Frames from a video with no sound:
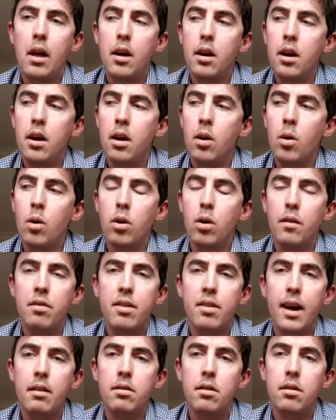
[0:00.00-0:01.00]
uh, all of
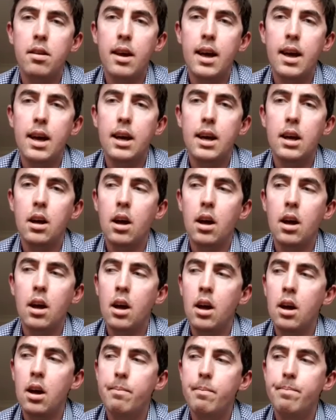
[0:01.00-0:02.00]
Saturday
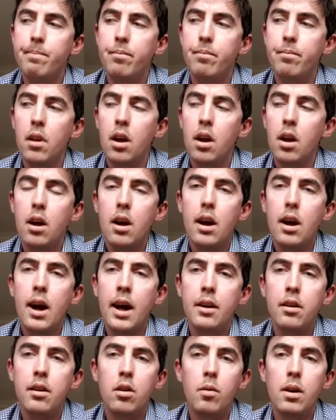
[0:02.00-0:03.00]
um,
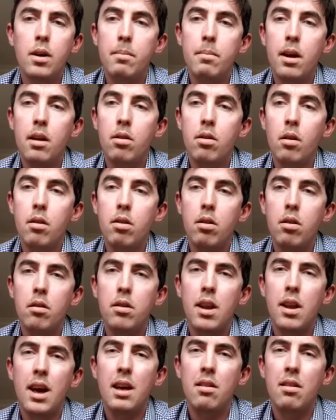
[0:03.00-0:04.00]
and doing bits on
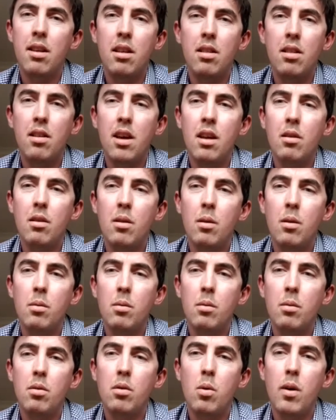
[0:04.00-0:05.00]
Sundays. It, it, was
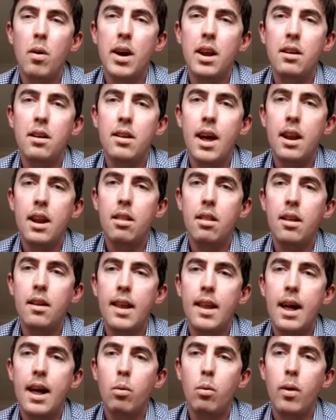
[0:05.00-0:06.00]
quite intense in
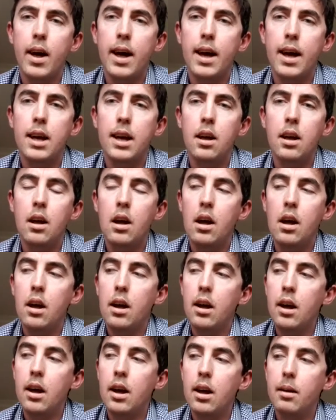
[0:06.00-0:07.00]
that way.
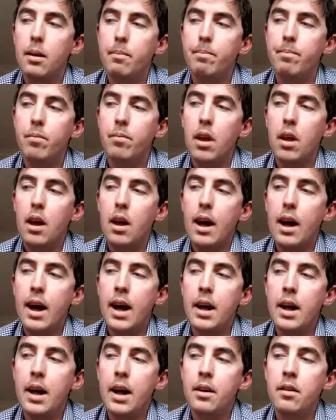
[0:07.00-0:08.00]
Um,
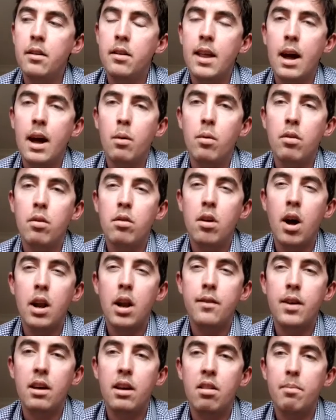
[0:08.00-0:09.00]
and that was kind of
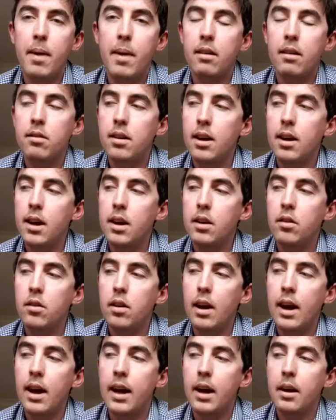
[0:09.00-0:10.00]
expected.
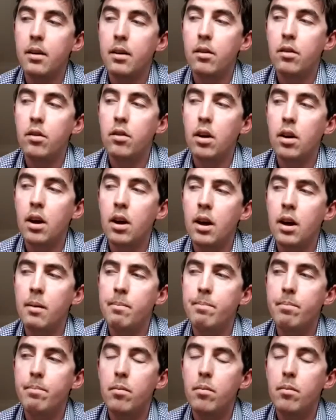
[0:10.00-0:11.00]
And
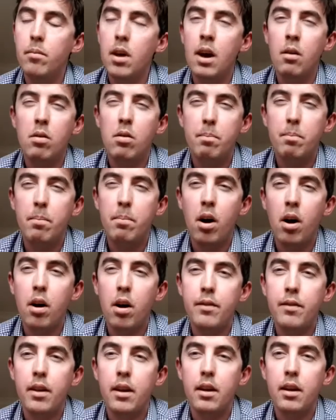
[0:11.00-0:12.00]
um, it's part of
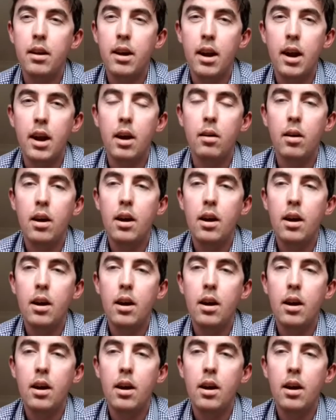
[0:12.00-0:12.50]
the, you know,